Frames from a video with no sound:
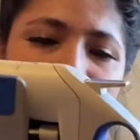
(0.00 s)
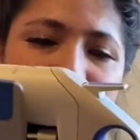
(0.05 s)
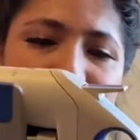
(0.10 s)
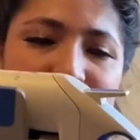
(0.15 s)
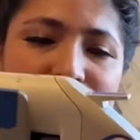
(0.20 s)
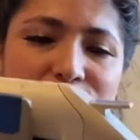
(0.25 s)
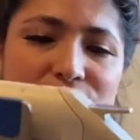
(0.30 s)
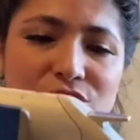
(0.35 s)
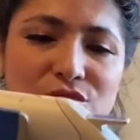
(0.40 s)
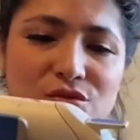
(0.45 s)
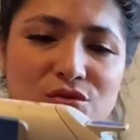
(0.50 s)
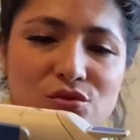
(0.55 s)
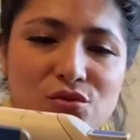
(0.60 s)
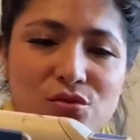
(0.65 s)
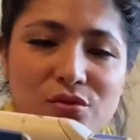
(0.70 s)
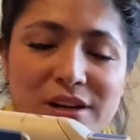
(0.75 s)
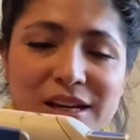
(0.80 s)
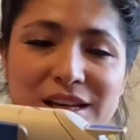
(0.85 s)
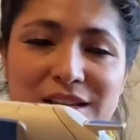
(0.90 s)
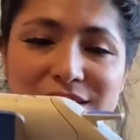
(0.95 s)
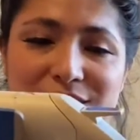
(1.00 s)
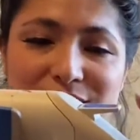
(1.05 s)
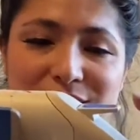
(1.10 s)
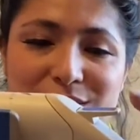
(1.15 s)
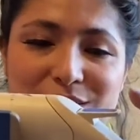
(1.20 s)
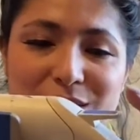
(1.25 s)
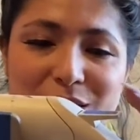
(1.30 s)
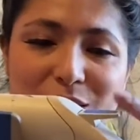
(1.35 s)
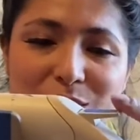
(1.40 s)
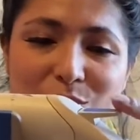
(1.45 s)
to drink
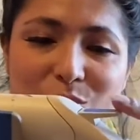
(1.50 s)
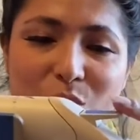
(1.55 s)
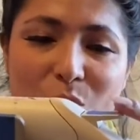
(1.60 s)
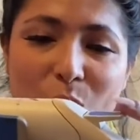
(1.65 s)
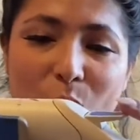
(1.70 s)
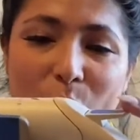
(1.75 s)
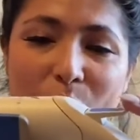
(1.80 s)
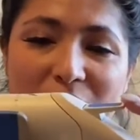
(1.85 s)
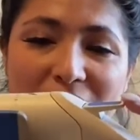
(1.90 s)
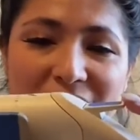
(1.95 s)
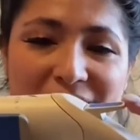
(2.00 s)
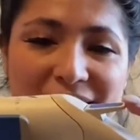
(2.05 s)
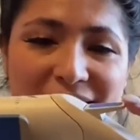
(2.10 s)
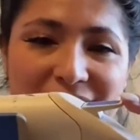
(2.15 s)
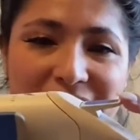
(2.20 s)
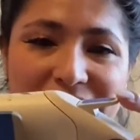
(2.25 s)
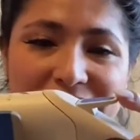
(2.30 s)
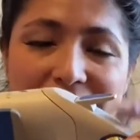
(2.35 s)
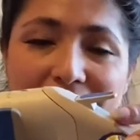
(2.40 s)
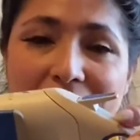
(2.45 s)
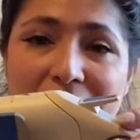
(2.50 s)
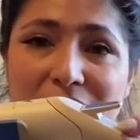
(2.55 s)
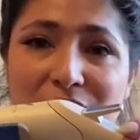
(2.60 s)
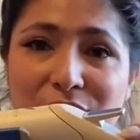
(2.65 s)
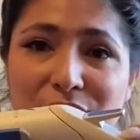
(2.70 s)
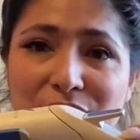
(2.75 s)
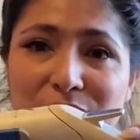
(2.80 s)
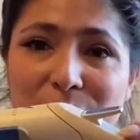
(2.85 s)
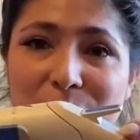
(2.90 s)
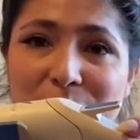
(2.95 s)
some wine out
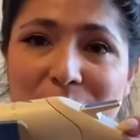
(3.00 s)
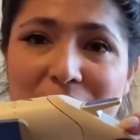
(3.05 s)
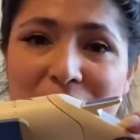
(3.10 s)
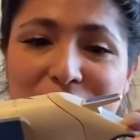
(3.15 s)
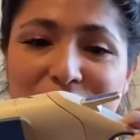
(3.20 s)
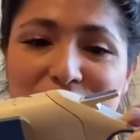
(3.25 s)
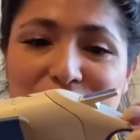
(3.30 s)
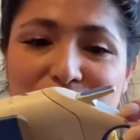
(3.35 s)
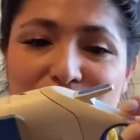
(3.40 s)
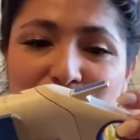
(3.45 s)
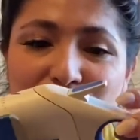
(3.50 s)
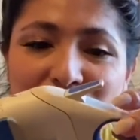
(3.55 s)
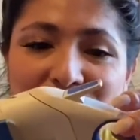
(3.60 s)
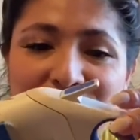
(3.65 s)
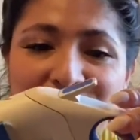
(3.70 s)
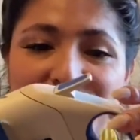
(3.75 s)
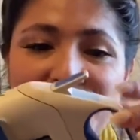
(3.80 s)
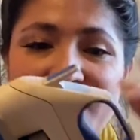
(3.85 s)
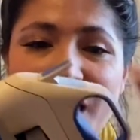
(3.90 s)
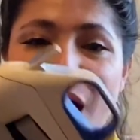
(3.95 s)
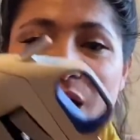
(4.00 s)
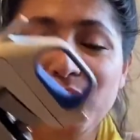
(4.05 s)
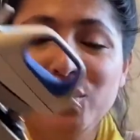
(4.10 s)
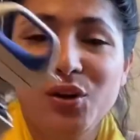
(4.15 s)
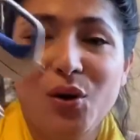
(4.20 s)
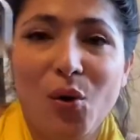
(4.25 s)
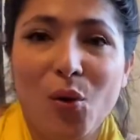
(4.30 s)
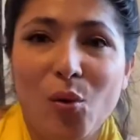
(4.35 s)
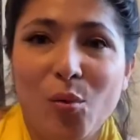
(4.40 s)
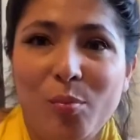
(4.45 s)
of the bottle
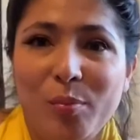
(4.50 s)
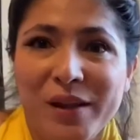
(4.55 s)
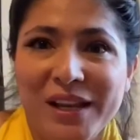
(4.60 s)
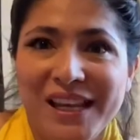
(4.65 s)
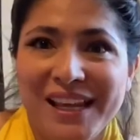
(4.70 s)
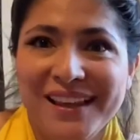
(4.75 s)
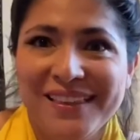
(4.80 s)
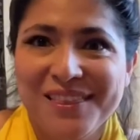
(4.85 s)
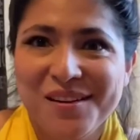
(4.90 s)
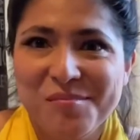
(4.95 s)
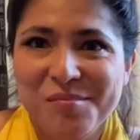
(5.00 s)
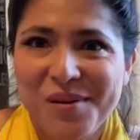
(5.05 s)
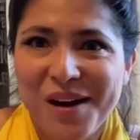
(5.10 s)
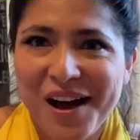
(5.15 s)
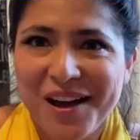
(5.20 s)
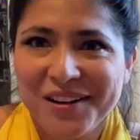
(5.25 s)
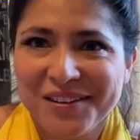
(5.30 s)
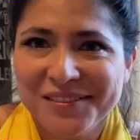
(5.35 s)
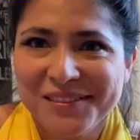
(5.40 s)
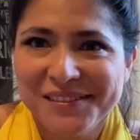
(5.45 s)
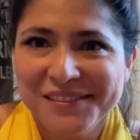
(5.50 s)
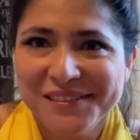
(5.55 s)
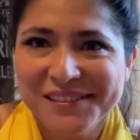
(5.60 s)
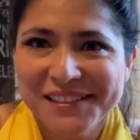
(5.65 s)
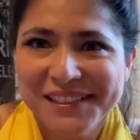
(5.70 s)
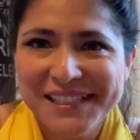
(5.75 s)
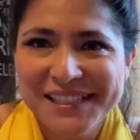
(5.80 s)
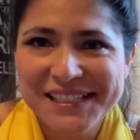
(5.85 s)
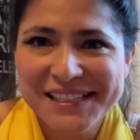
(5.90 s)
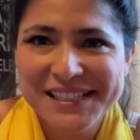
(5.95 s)
without opening the bottle.
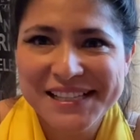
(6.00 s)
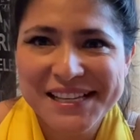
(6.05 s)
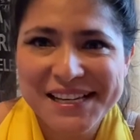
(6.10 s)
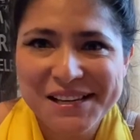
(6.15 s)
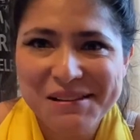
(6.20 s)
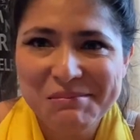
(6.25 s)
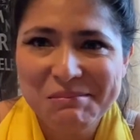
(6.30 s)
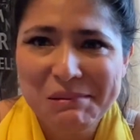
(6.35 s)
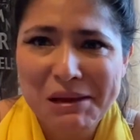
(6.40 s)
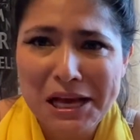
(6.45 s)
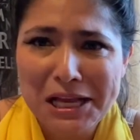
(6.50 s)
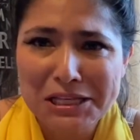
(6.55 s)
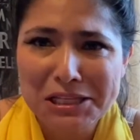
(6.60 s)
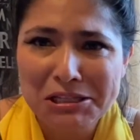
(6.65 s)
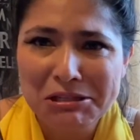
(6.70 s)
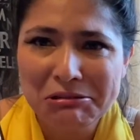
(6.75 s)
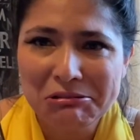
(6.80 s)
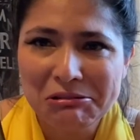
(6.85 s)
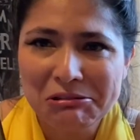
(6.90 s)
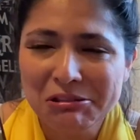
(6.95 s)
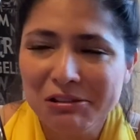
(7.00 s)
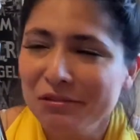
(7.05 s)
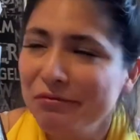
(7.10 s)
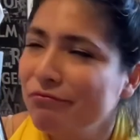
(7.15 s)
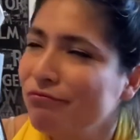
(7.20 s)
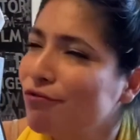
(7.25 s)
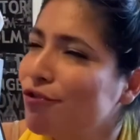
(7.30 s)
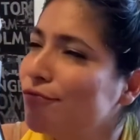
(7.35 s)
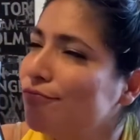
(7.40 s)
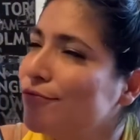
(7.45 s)
Isn't it
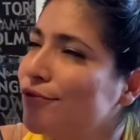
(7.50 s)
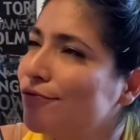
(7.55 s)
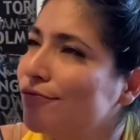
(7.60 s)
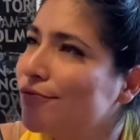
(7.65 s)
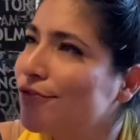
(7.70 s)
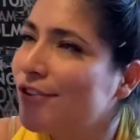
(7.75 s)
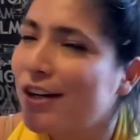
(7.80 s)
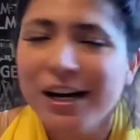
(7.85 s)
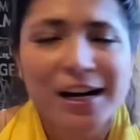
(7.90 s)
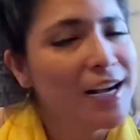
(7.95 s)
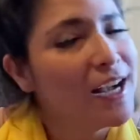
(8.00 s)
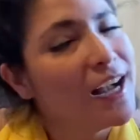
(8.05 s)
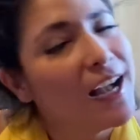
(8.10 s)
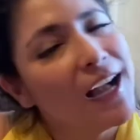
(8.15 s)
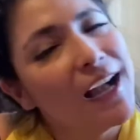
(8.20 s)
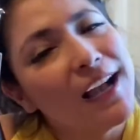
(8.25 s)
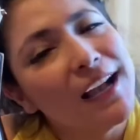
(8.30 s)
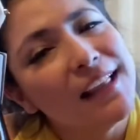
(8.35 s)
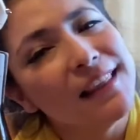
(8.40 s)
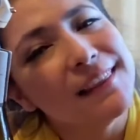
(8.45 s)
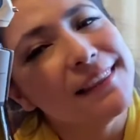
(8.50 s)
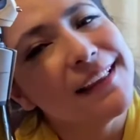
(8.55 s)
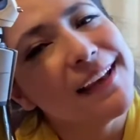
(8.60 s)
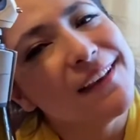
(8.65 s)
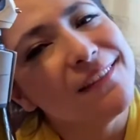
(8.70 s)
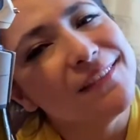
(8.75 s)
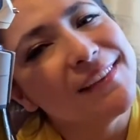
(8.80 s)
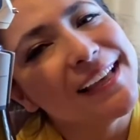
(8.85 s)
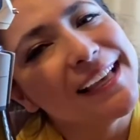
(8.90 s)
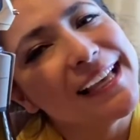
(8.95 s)
magical?
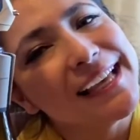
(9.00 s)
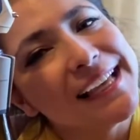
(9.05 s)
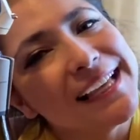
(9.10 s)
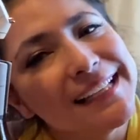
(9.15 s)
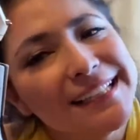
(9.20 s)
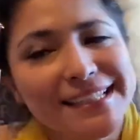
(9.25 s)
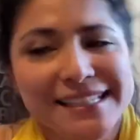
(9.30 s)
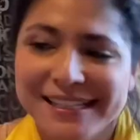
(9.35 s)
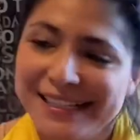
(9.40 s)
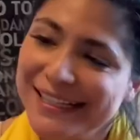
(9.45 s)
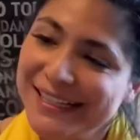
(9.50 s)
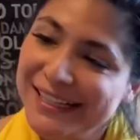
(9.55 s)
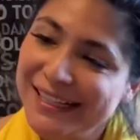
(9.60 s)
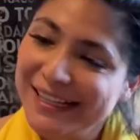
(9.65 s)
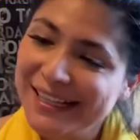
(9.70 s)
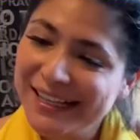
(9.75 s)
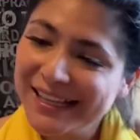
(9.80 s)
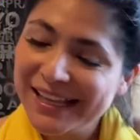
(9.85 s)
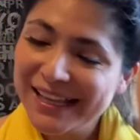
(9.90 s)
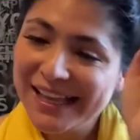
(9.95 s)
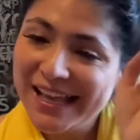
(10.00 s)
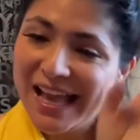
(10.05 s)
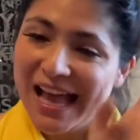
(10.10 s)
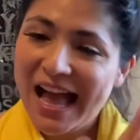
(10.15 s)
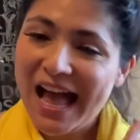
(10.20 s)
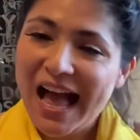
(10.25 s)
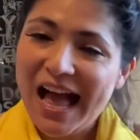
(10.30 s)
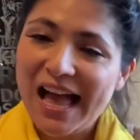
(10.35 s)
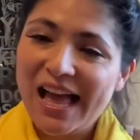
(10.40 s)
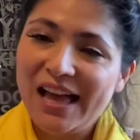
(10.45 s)
Love it.
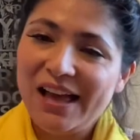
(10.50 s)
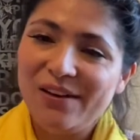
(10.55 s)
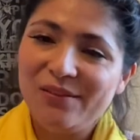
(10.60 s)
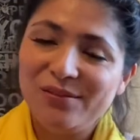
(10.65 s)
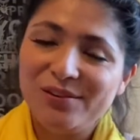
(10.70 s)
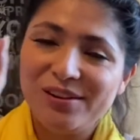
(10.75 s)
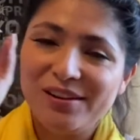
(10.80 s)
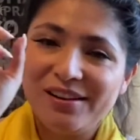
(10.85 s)
I will